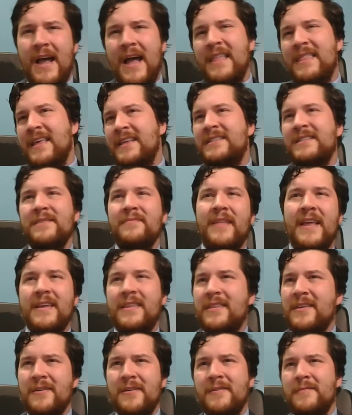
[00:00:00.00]
ah, they seem
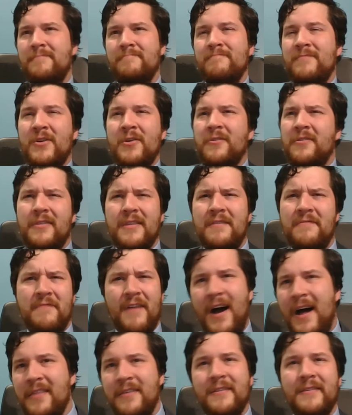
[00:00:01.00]
like their earthly
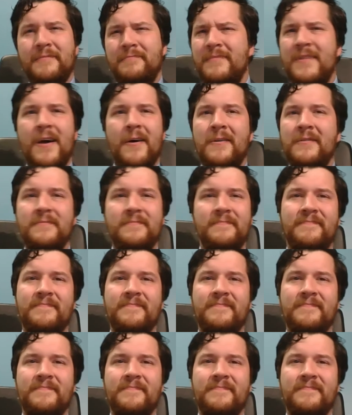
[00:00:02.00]
father. No.